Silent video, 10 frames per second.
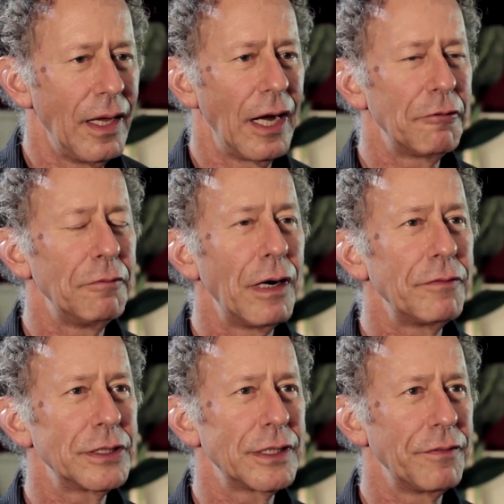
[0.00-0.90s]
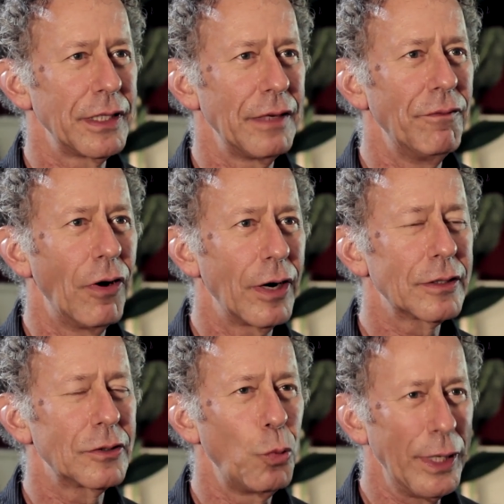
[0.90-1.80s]
I remember something that
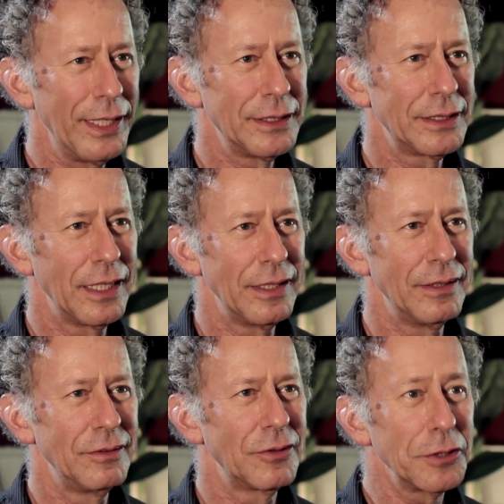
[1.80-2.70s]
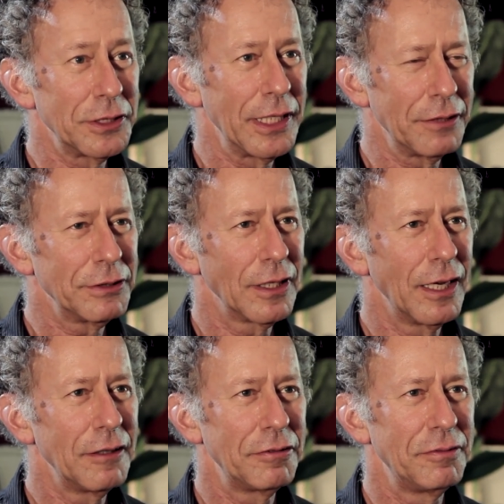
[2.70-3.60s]
Mark Twain said towards the end of his
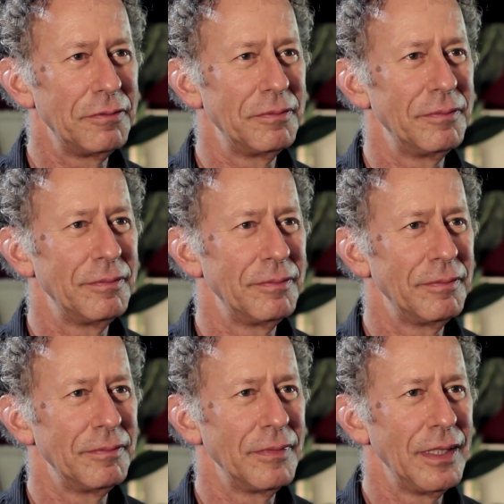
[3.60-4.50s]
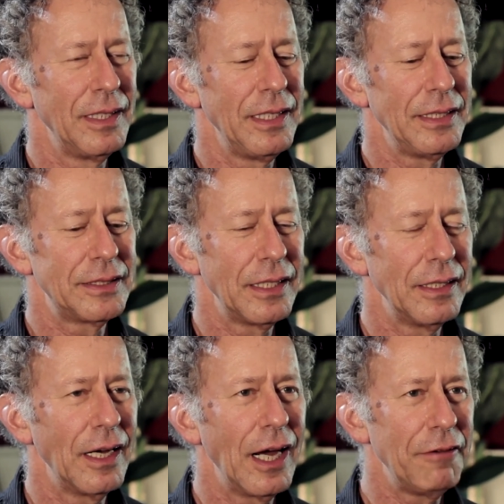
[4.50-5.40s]
life. He
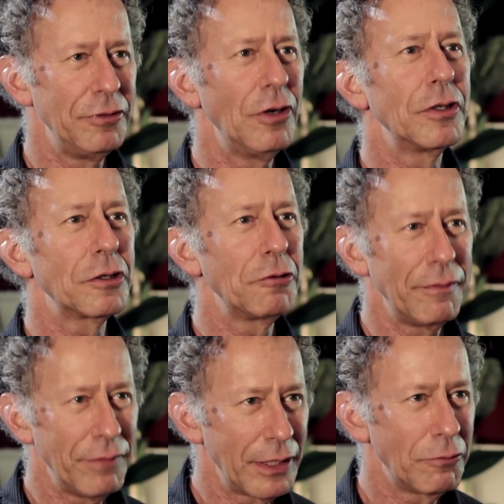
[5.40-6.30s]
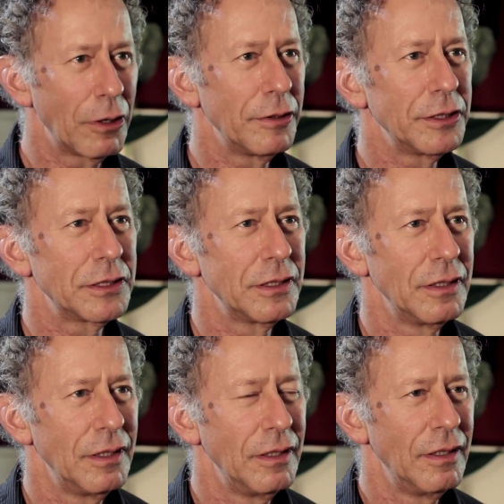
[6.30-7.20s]
said, I've known a great many worries,
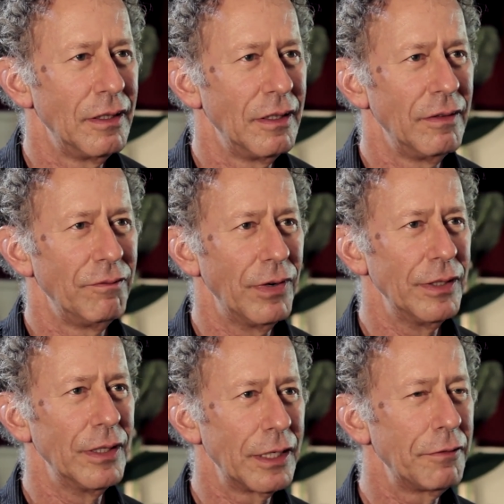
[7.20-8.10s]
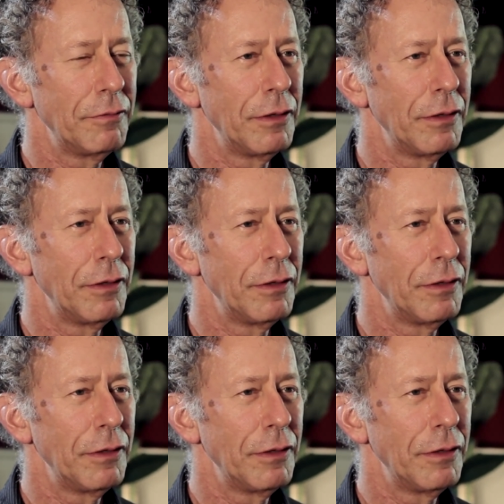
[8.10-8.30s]
but none of them